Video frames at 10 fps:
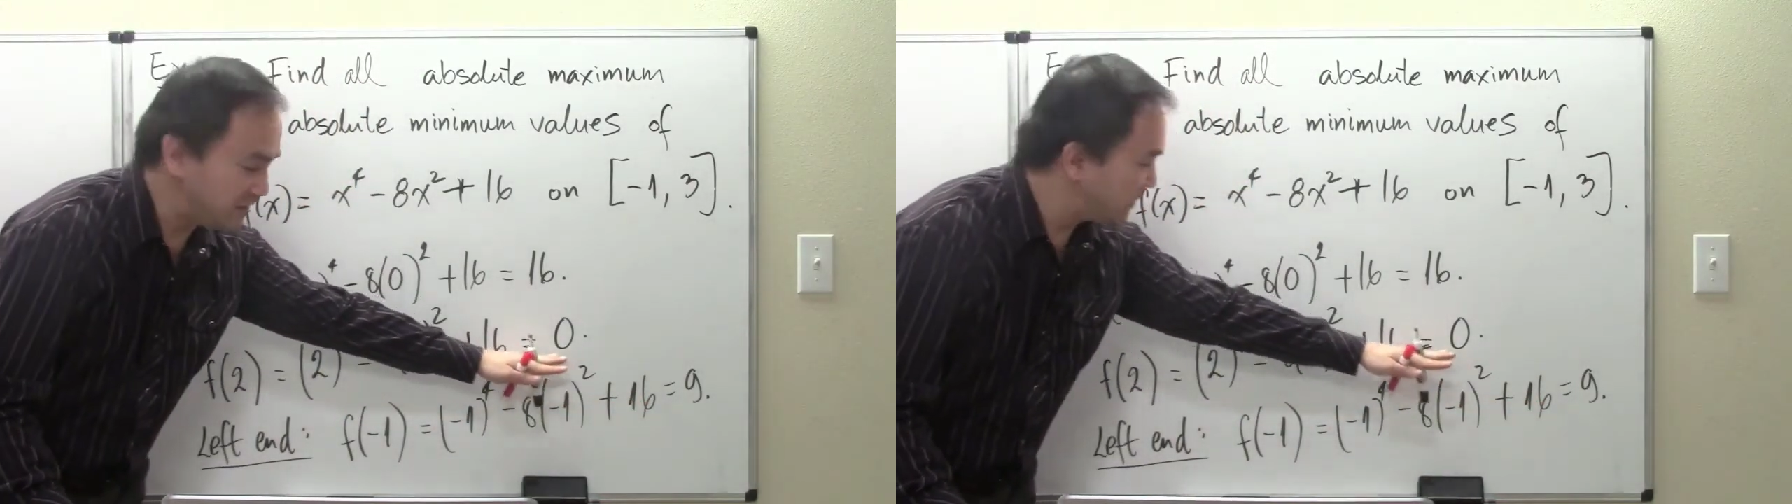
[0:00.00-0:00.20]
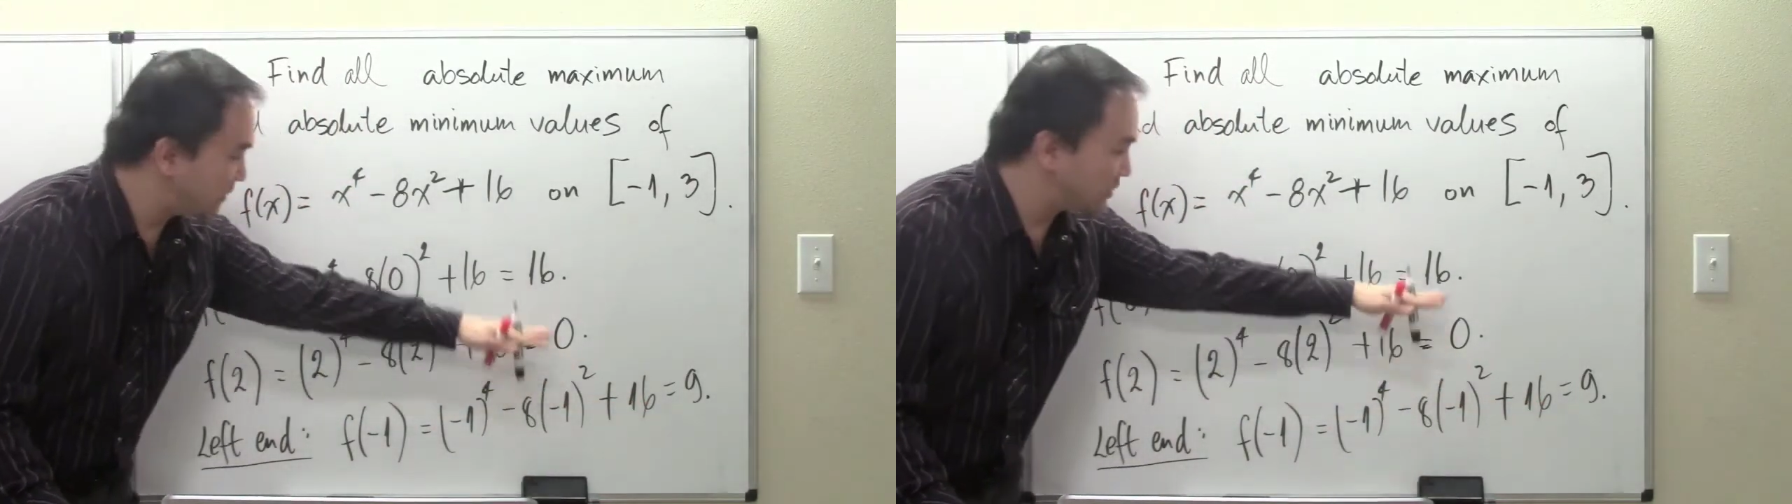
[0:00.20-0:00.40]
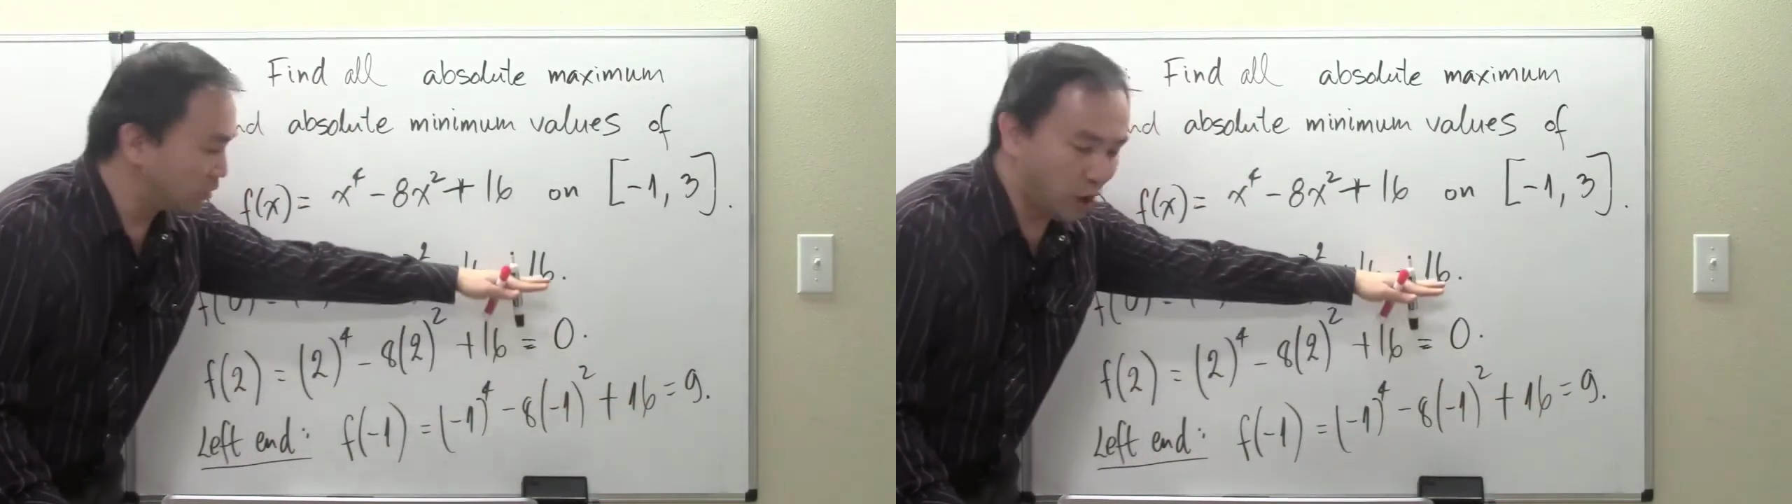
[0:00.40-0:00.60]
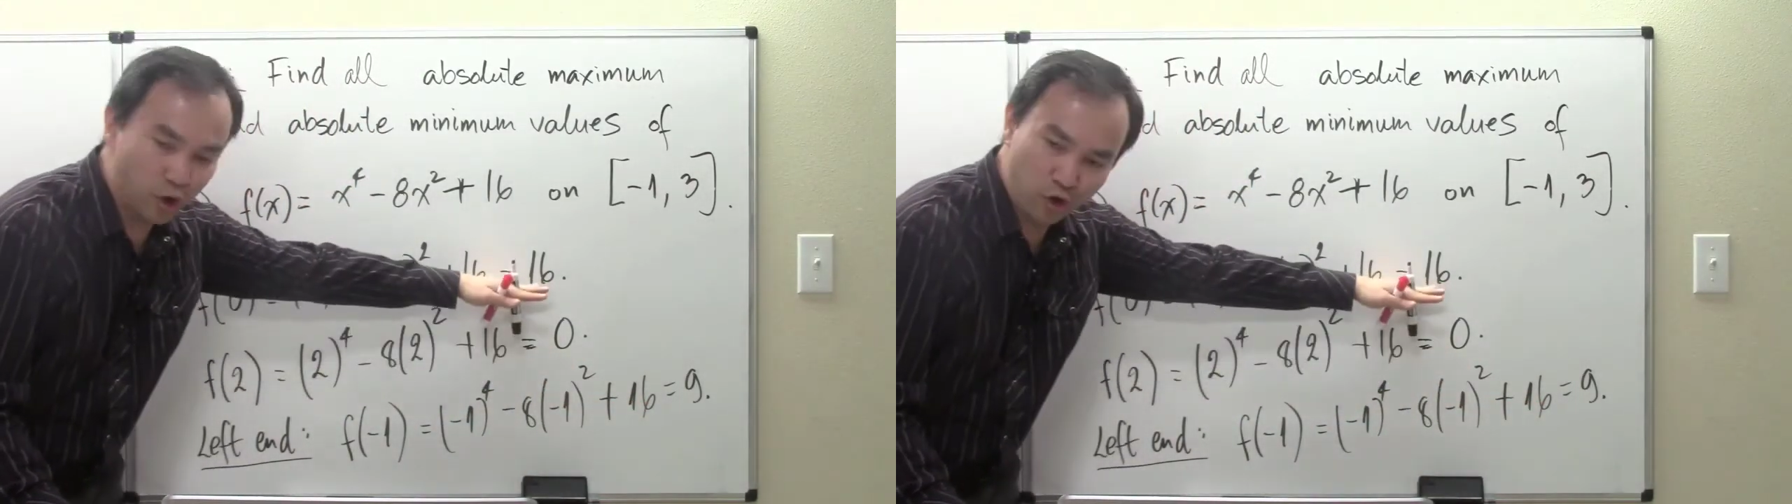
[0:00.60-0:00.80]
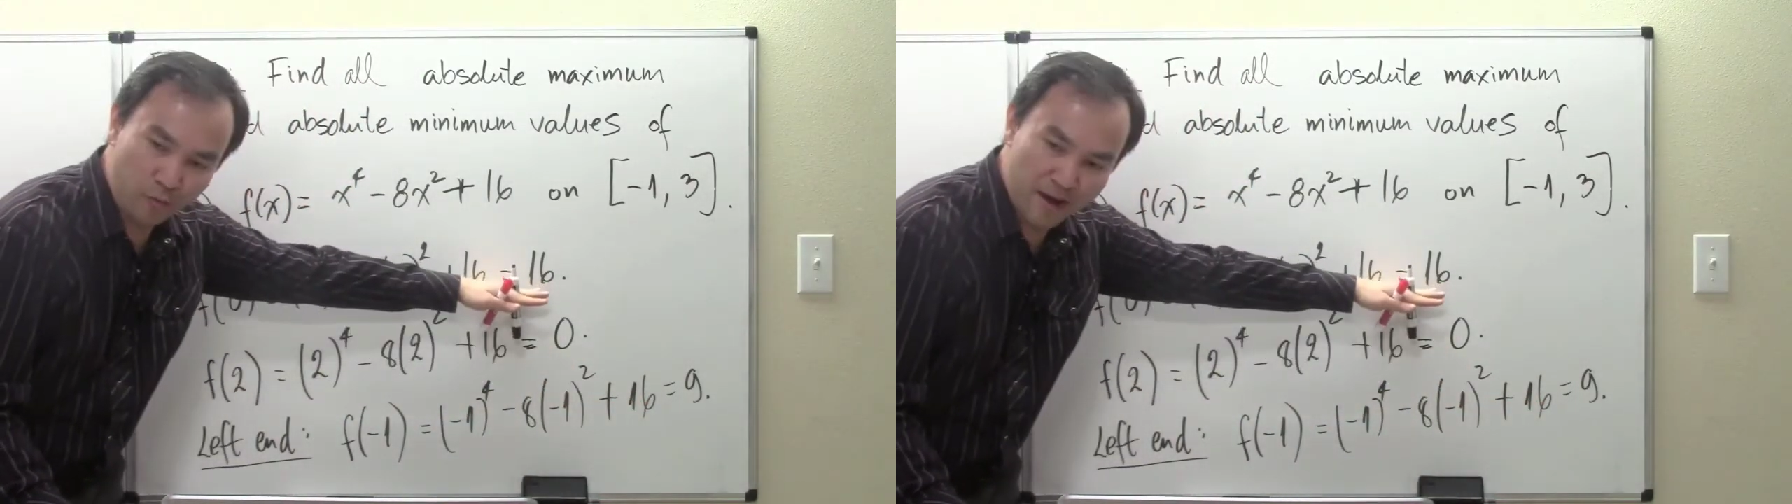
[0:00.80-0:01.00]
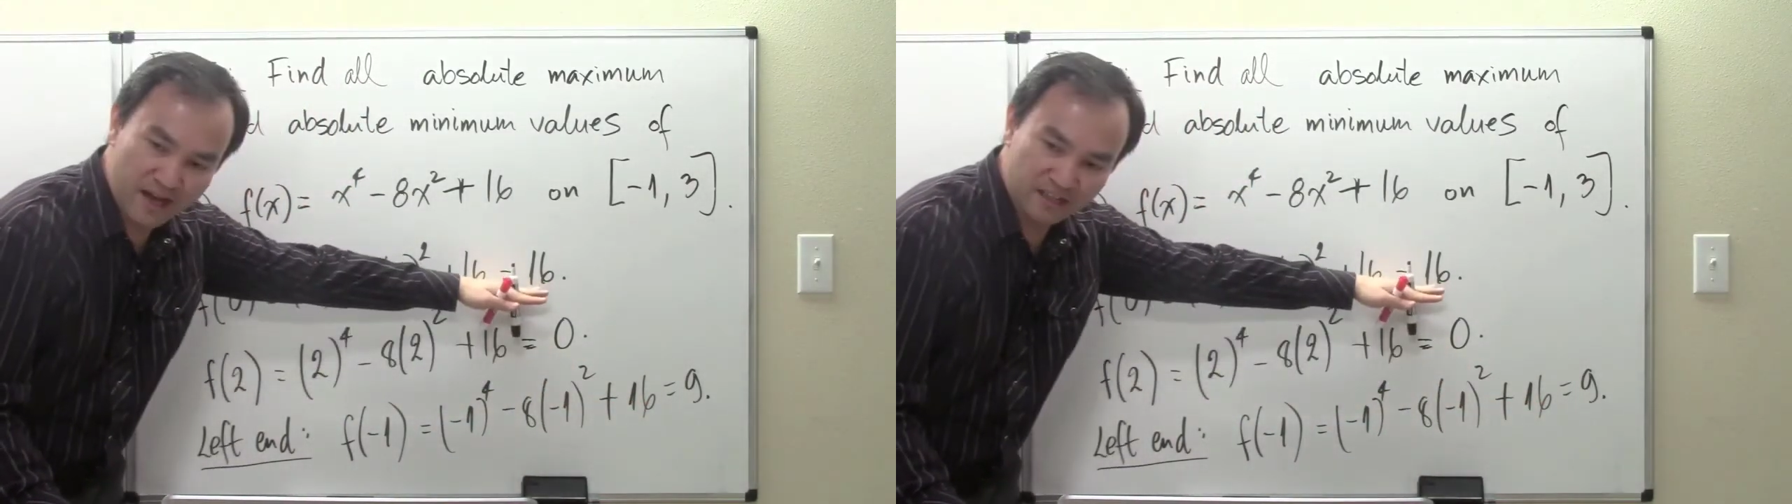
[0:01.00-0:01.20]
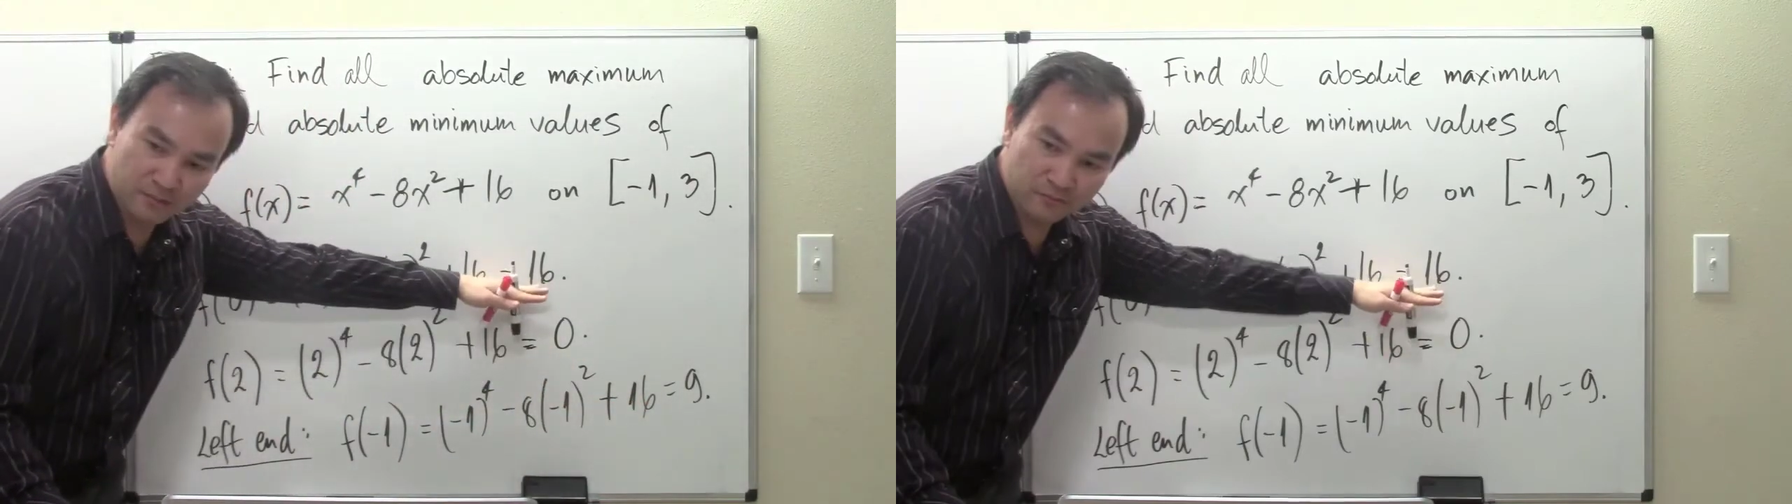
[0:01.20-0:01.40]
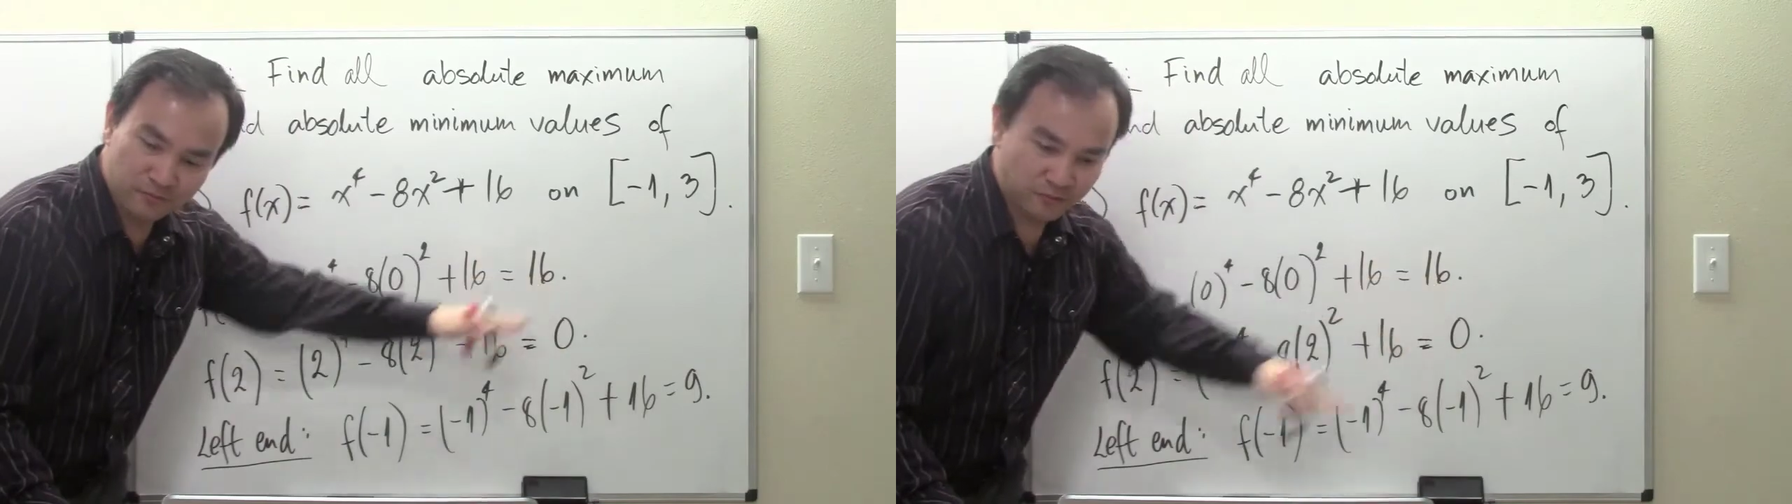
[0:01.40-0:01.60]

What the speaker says: there's a local maximum.